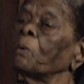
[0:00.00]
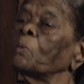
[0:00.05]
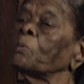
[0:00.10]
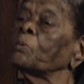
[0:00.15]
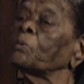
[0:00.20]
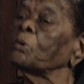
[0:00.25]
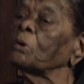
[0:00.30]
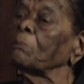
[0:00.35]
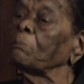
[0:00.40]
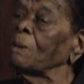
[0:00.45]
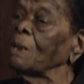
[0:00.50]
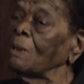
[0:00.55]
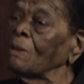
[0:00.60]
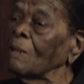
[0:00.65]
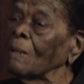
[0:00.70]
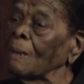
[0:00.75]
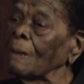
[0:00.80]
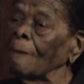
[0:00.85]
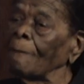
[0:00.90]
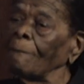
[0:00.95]
you to be there.
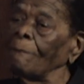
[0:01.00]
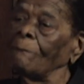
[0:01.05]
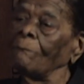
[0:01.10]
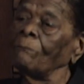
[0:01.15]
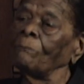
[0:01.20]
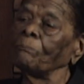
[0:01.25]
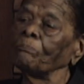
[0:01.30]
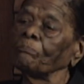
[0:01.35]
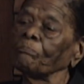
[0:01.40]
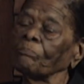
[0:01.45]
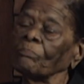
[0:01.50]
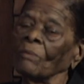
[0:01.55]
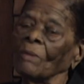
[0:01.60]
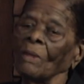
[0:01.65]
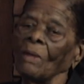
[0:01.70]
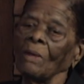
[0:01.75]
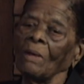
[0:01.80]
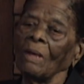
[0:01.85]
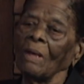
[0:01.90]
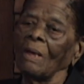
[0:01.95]

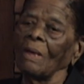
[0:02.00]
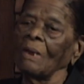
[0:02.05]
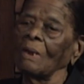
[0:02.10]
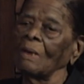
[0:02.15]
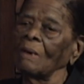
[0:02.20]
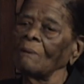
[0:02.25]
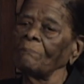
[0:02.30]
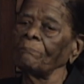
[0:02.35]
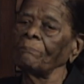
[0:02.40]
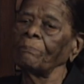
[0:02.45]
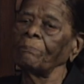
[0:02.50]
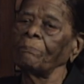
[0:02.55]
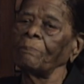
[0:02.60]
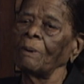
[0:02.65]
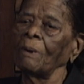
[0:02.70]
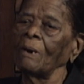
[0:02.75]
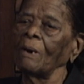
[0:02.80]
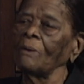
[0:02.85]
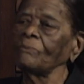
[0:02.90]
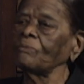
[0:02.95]
And I
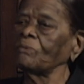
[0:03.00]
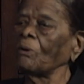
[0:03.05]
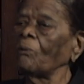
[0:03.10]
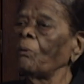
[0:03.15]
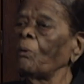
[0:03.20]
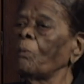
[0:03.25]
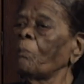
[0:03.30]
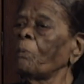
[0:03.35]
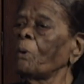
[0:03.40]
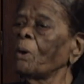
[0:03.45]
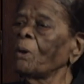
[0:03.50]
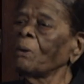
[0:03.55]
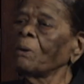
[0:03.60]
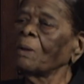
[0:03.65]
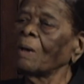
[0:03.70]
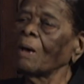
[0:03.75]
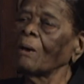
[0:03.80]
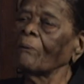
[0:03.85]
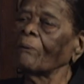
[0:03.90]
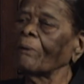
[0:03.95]
said, oh, well, I
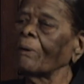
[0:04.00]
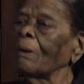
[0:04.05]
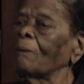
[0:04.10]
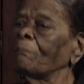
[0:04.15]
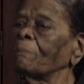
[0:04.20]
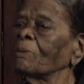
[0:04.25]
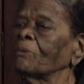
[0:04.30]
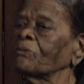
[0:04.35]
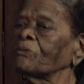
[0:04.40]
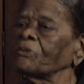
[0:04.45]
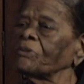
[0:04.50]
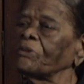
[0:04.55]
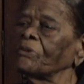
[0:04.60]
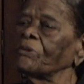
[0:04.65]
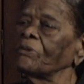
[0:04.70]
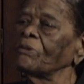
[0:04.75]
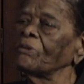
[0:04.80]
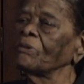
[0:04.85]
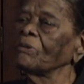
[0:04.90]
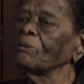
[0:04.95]
grabbed my
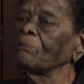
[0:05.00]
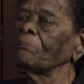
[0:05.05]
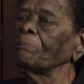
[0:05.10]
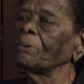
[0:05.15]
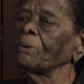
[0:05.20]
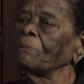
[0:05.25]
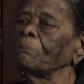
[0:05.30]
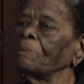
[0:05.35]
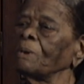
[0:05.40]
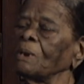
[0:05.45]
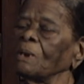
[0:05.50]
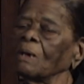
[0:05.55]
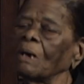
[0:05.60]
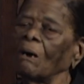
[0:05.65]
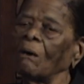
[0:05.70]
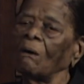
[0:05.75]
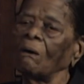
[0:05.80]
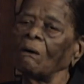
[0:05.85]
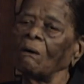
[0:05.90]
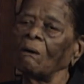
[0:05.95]
children, put them in the
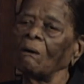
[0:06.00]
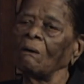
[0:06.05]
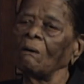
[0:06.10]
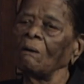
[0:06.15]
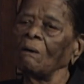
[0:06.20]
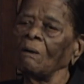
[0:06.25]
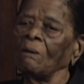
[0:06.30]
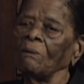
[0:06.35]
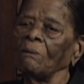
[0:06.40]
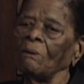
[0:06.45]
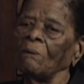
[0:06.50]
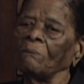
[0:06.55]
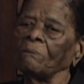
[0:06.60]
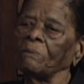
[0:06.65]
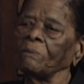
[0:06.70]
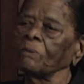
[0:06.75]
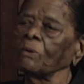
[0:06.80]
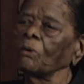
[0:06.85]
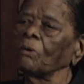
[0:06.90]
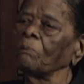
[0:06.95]
car. We were
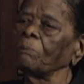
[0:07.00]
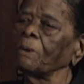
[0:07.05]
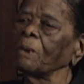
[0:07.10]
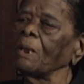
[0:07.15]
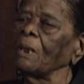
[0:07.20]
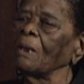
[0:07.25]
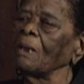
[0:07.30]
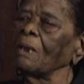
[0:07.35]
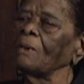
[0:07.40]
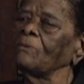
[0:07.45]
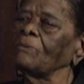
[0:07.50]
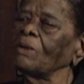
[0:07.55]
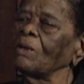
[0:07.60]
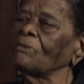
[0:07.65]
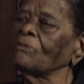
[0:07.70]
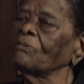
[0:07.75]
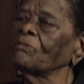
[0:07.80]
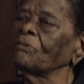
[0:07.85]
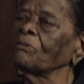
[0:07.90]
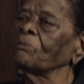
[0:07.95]
going to be in. And just as
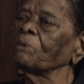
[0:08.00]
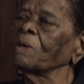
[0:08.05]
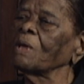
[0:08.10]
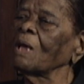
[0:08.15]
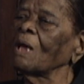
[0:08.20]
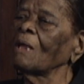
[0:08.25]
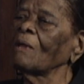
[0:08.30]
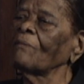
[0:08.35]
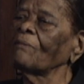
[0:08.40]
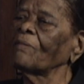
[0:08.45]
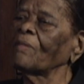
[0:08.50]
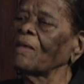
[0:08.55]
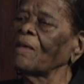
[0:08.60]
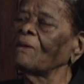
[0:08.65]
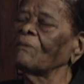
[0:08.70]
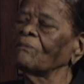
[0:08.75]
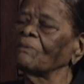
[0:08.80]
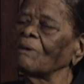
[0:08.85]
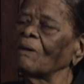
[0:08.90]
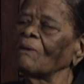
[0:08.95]
we got there,
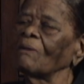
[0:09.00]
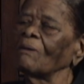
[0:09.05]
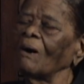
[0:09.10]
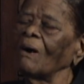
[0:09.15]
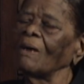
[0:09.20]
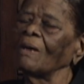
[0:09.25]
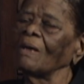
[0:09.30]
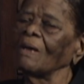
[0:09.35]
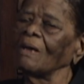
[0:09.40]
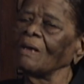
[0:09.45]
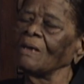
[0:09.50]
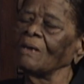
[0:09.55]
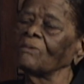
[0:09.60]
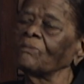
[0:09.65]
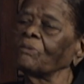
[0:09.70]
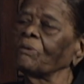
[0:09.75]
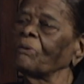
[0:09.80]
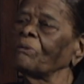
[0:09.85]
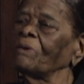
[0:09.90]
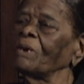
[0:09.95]

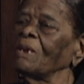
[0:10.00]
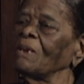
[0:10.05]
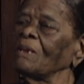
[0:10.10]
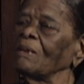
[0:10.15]
entering